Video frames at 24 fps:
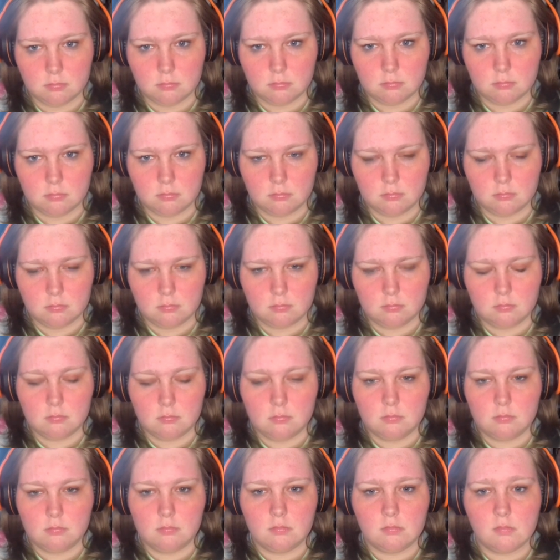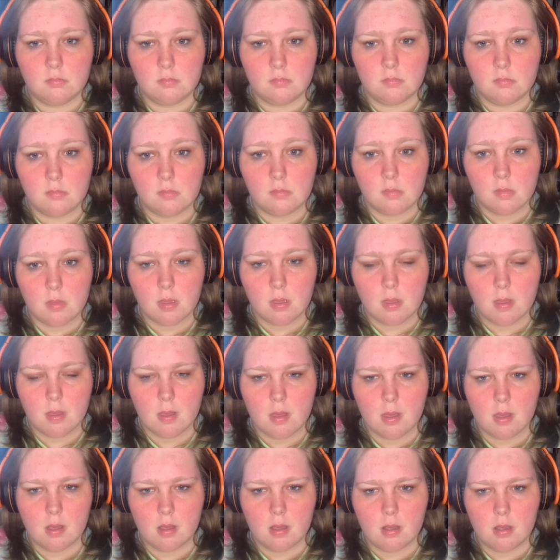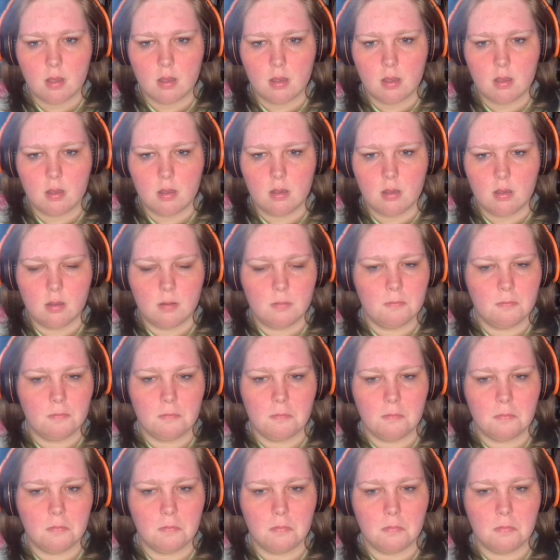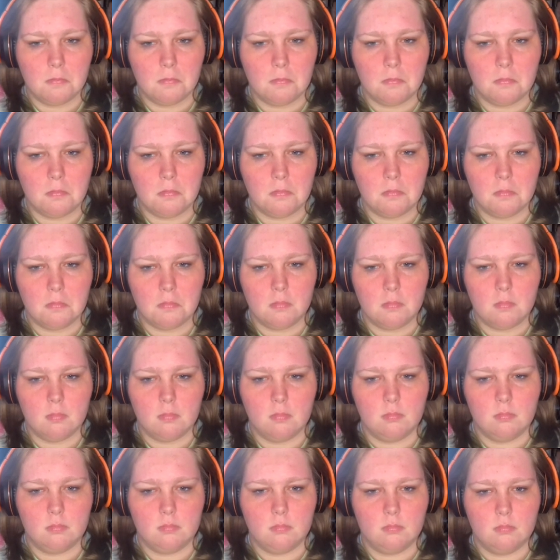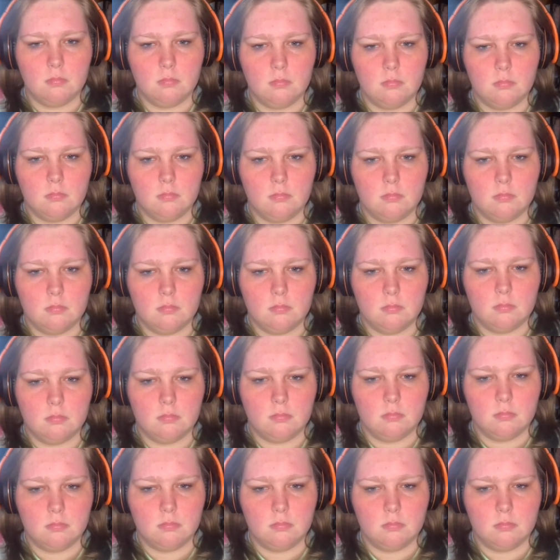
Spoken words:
(not speaking)